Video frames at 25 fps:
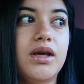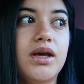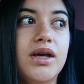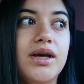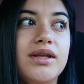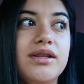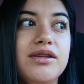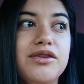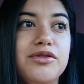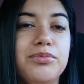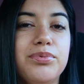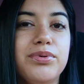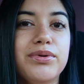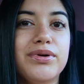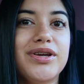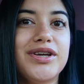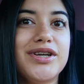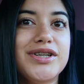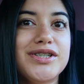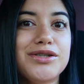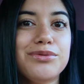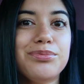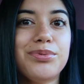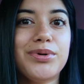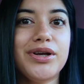and you
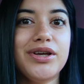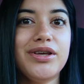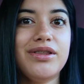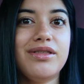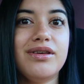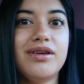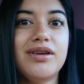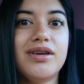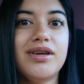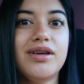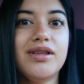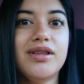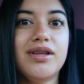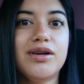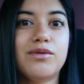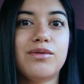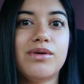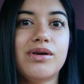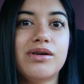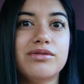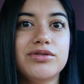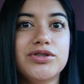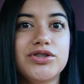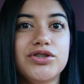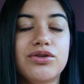guys are probably thinking like,
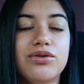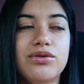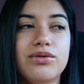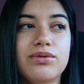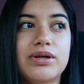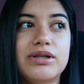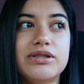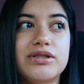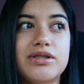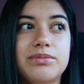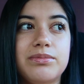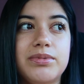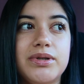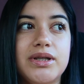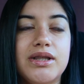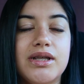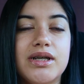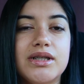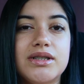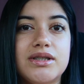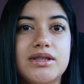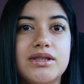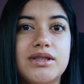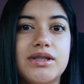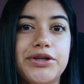why would you go around somebody
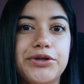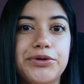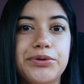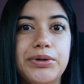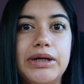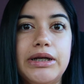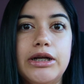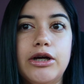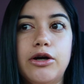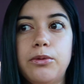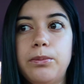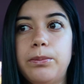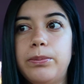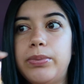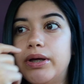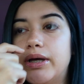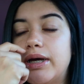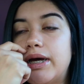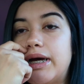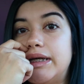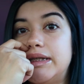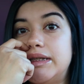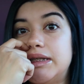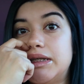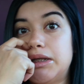that's sick right now?
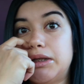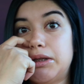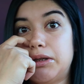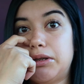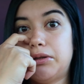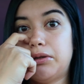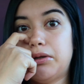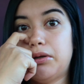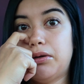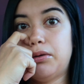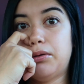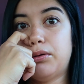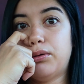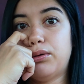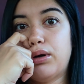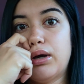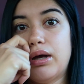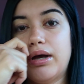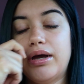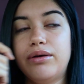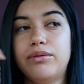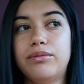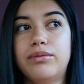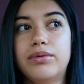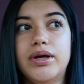But I didn't know.
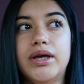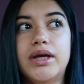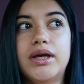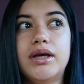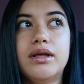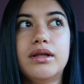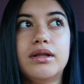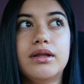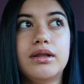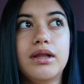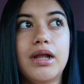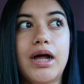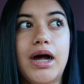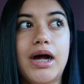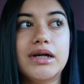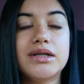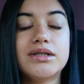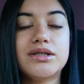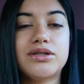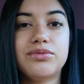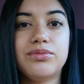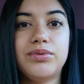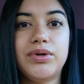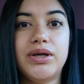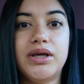I went
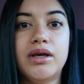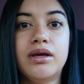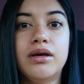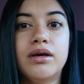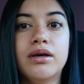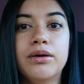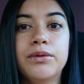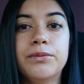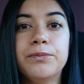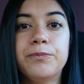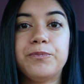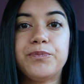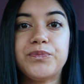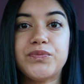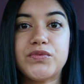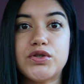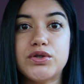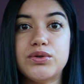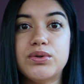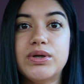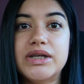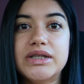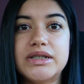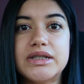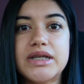last week
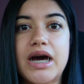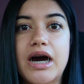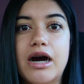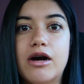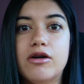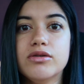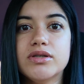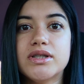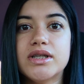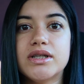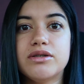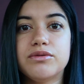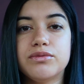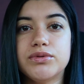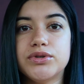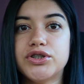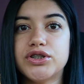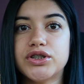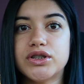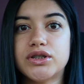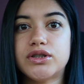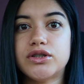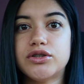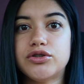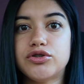to his house, and it was
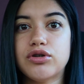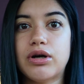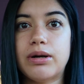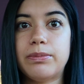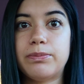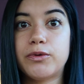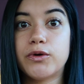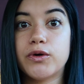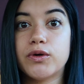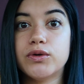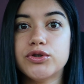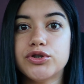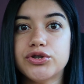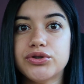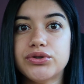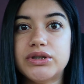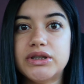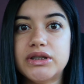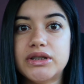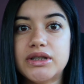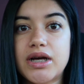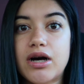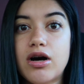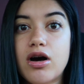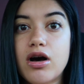just to drop
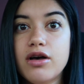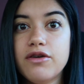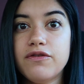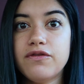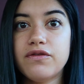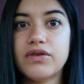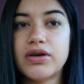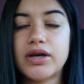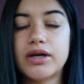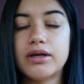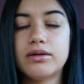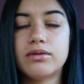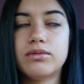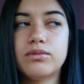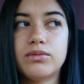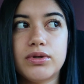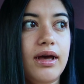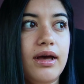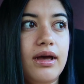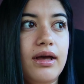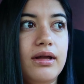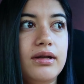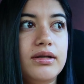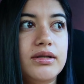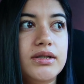groceries off,
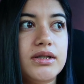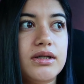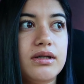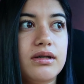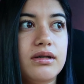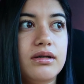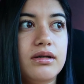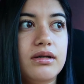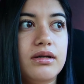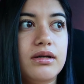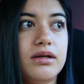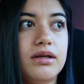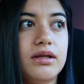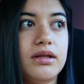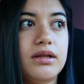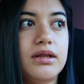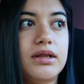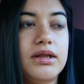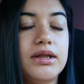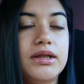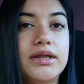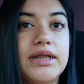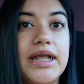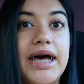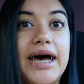and
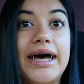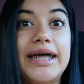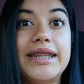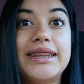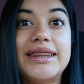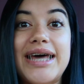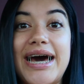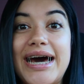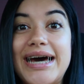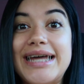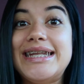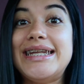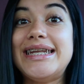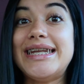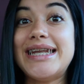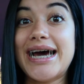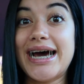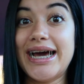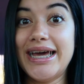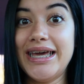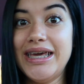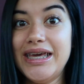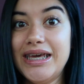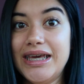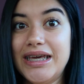that
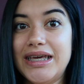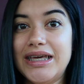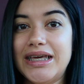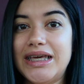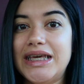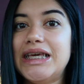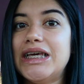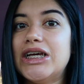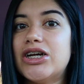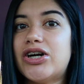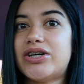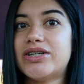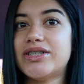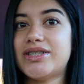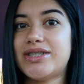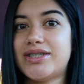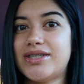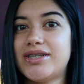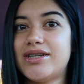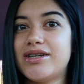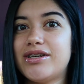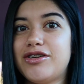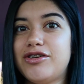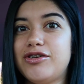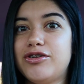night he got
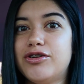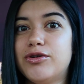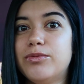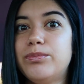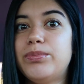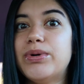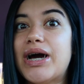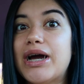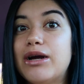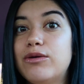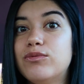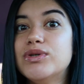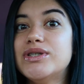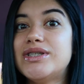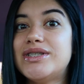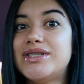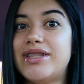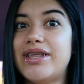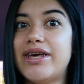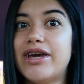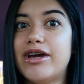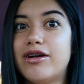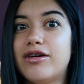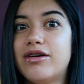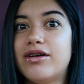sick, you know. But I was
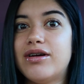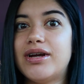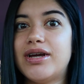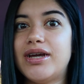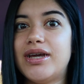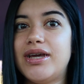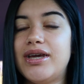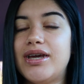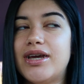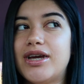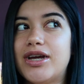there